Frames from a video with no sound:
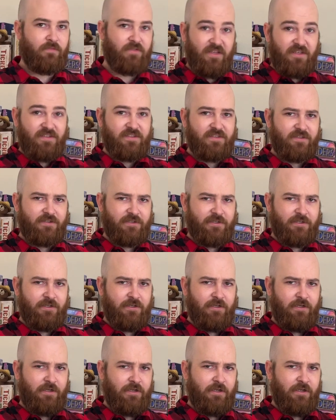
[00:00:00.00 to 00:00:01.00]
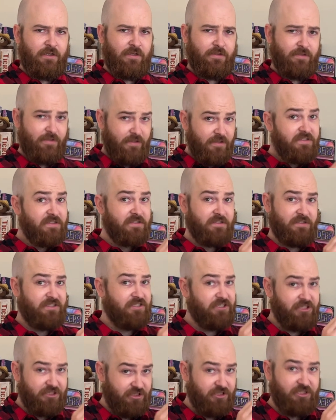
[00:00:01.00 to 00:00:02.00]
This is
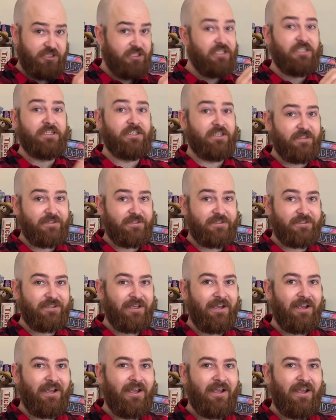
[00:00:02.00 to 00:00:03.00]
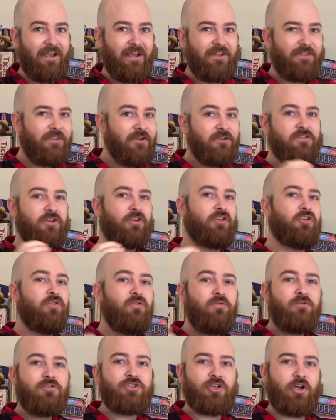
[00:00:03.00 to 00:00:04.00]
genius. There's a
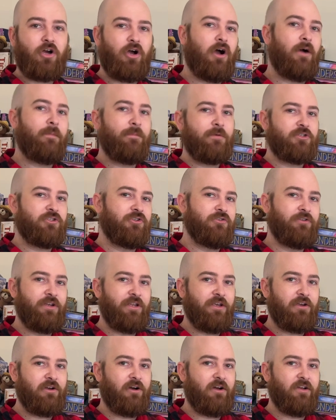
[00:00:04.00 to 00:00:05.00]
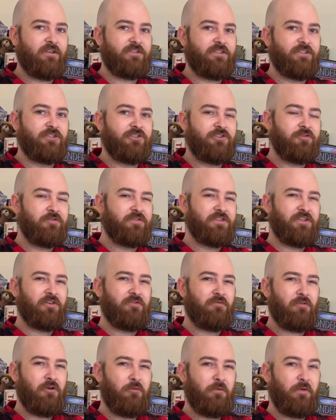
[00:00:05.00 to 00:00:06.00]
huge opportunity cost in choosing a
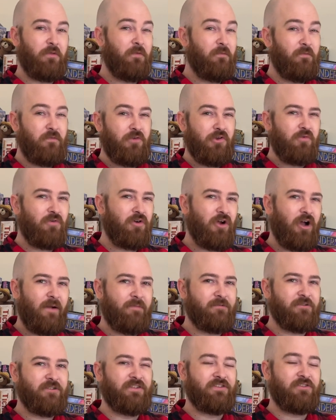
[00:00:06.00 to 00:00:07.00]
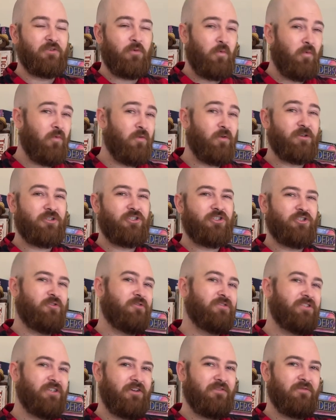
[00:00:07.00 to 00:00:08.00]
row with fewer options or
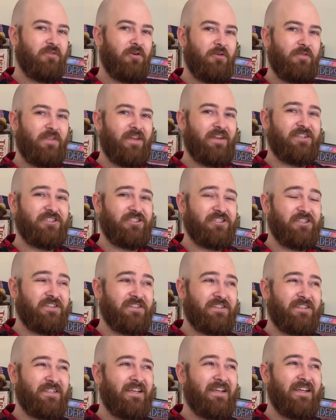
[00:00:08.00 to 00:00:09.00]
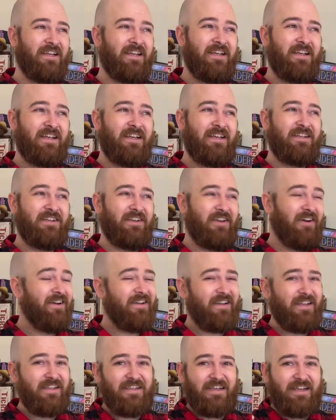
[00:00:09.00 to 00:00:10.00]
choosing a row that is just
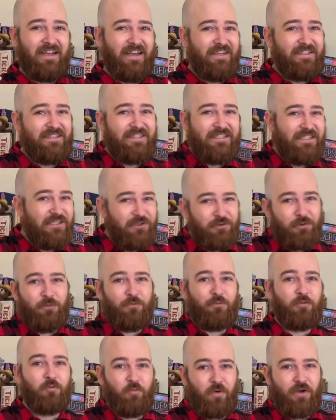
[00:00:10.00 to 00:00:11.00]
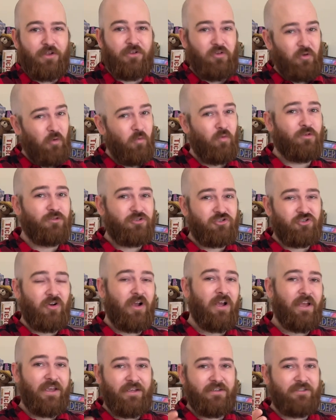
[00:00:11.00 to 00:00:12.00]
not ideal for what you're
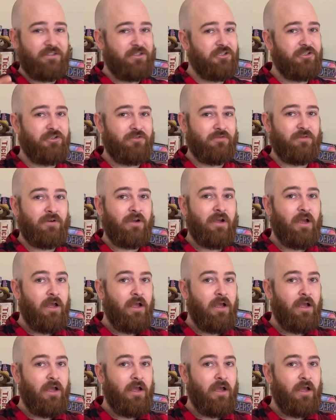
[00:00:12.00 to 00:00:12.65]
trying to do.